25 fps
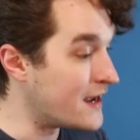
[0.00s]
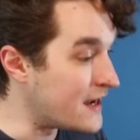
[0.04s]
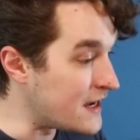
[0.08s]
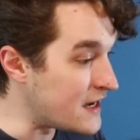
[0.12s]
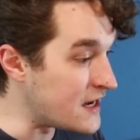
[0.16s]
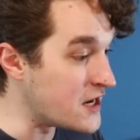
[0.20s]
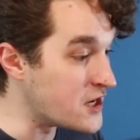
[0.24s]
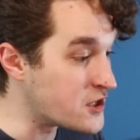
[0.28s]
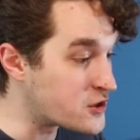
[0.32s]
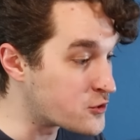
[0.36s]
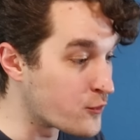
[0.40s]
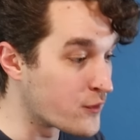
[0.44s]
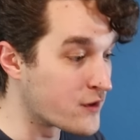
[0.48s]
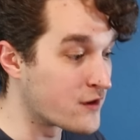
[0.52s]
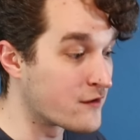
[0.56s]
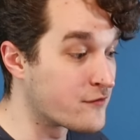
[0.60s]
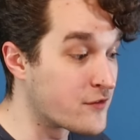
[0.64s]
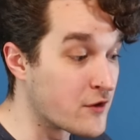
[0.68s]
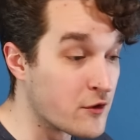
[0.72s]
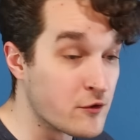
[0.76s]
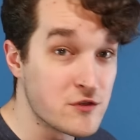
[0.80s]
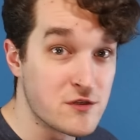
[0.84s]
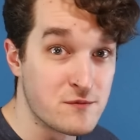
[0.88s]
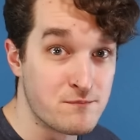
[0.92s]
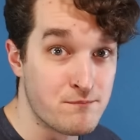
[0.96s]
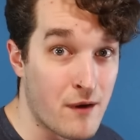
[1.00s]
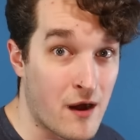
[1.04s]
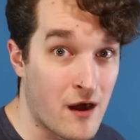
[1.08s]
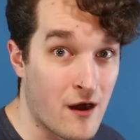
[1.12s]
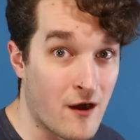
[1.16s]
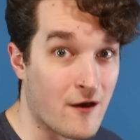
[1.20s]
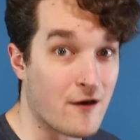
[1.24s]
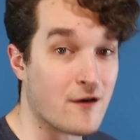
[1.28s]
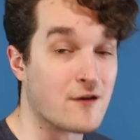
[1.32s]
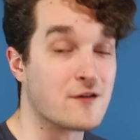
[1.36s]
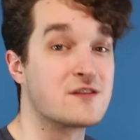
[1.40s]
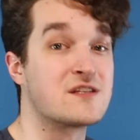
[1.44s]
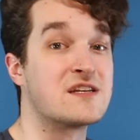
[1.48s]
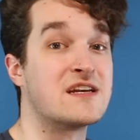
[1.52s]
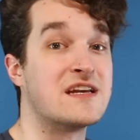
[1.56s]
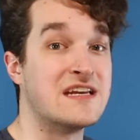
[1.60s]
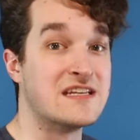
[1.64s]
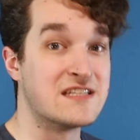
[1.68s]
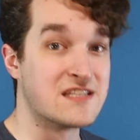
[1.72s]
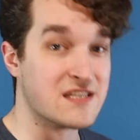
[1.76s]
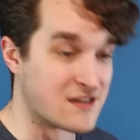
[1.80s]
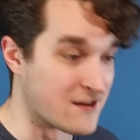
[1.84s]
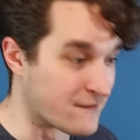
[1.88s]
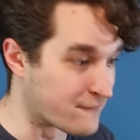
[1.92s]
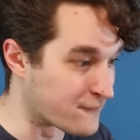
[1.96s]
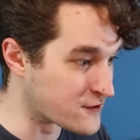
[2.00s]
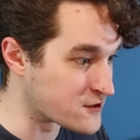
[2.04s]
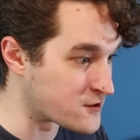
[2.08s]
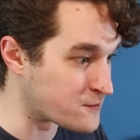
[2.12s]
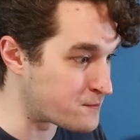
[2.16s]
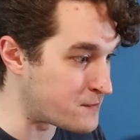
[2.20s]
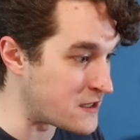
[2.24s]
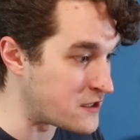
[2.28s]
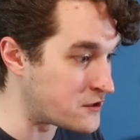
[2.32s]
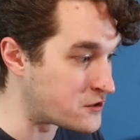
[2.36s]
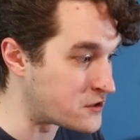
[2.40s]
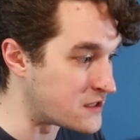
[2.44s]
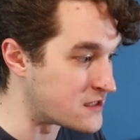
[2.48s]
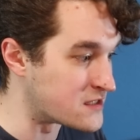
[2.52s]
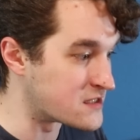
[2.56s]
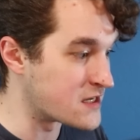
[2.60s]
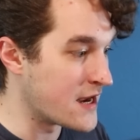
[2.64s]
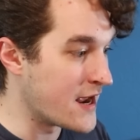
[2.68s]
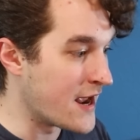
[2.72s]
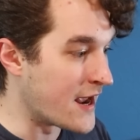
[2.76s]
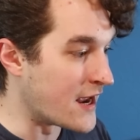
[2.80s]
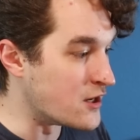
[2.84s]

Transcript: Each one of those bars is a different species,